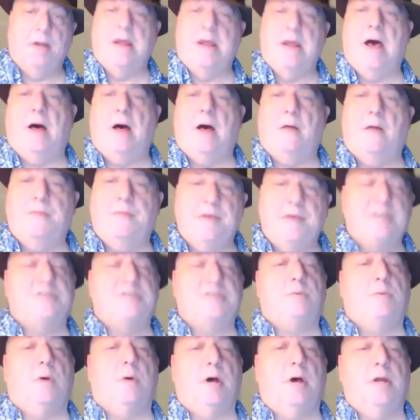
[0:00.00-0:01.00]
Now,
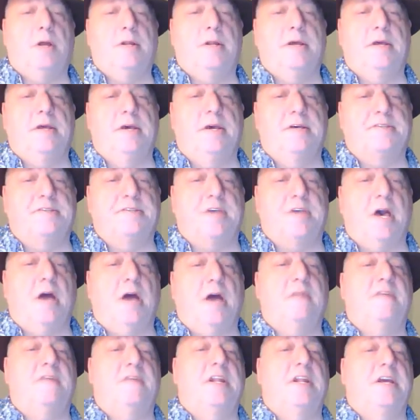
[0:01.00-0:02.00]
this one is
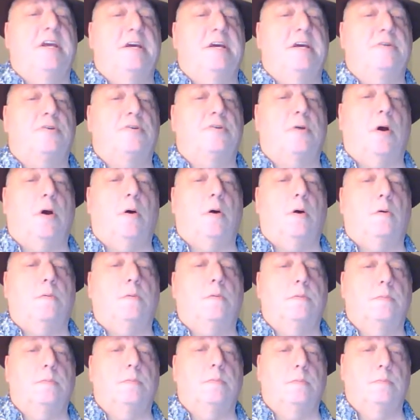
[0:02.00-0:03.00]
kind of an
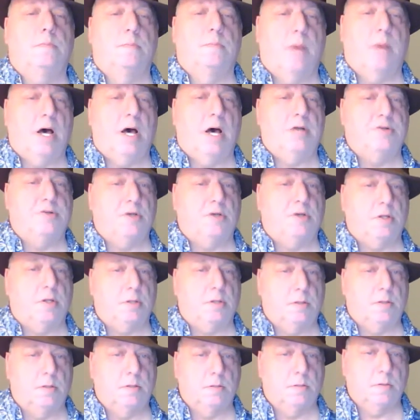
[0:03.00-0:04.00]
intro
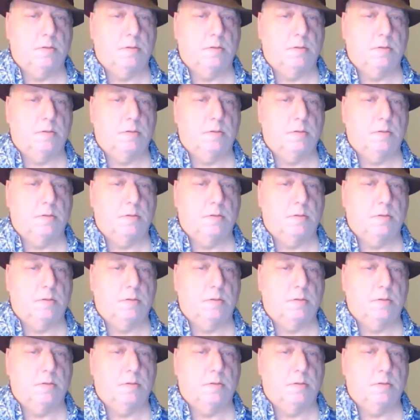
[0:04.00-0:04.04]
module